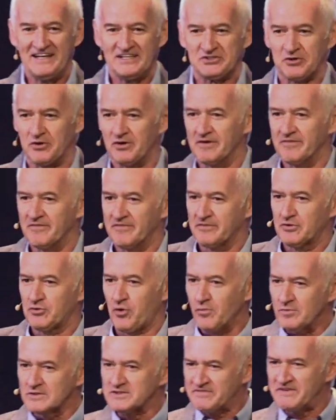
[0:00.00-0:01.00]
So
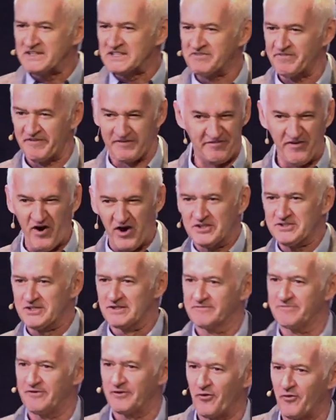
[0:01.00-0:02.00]
kom ons wees
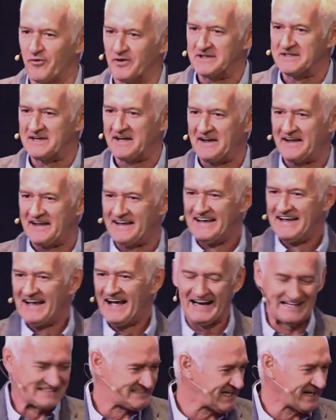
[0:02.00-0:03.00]
verwagtend vanoggend he
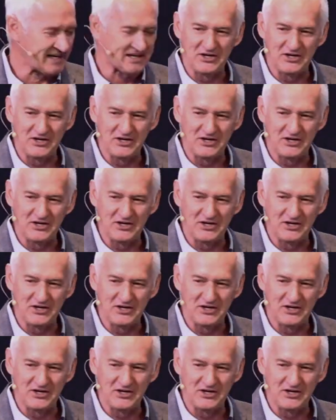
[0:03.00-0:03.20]
And Let's say